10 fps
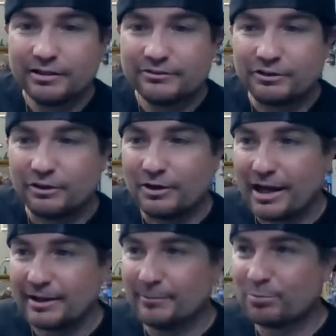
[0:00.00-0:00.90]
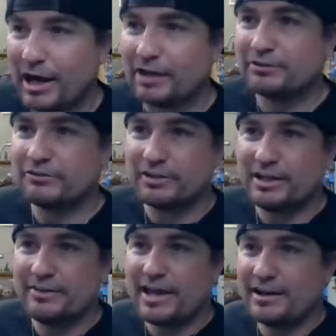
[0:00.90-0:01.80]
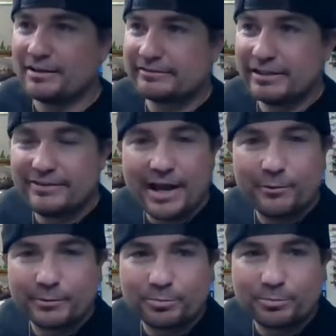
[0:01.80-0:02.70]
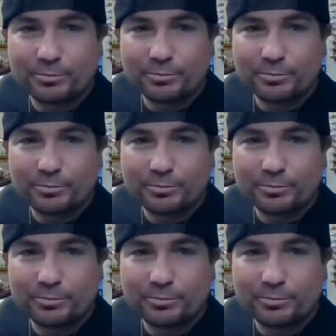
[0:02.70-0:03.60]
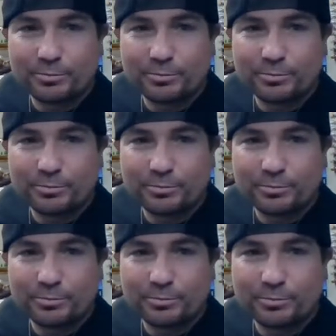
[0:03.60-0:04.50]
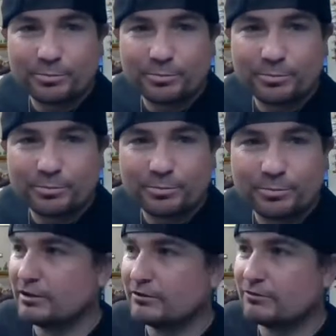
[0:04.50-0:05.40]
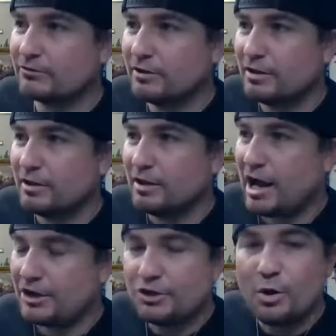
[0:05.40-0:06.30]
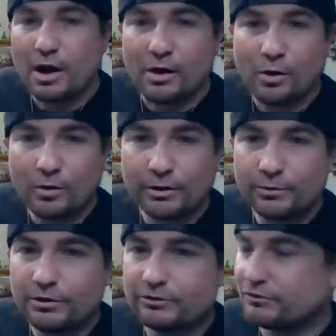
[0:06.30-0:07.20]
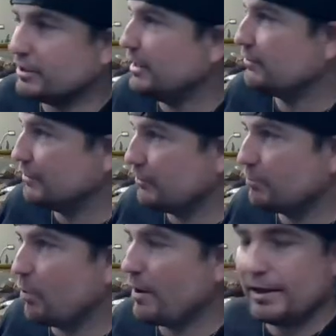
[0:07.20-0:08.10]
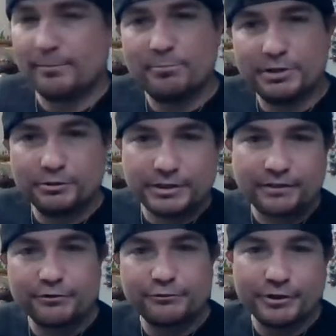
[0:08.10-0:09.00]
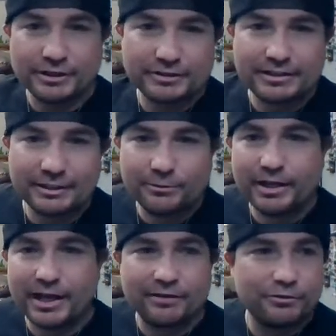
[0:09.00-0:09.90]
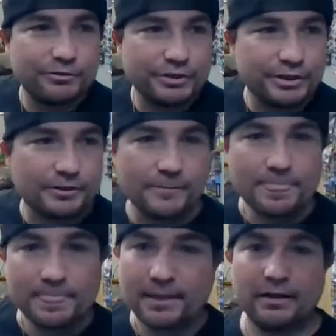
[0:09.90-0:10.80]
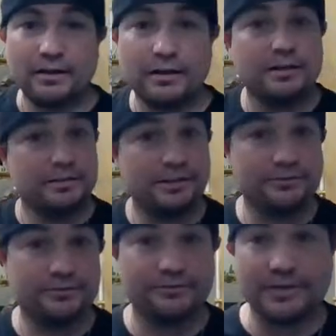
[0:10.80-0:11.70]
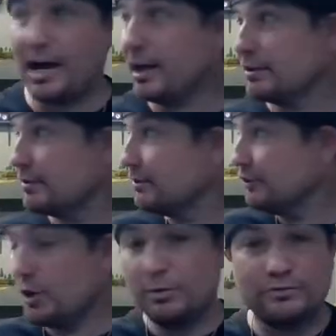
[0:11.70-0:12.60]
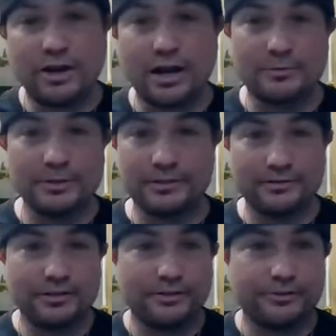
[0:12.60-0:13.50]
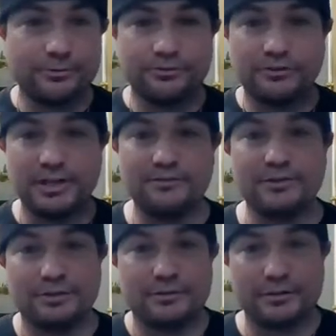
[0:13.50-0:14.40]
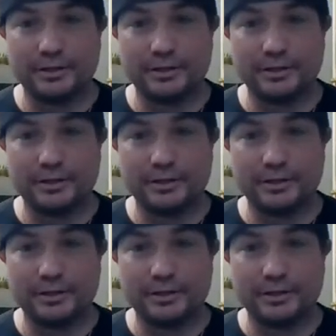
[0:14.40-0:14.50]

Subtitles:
So I am proud to say that. I say that with pride. I say that with confidence because I know how hard it was to get to this point and build every fucking thing we have over here. This is not no entitlement. Nothing was gave here.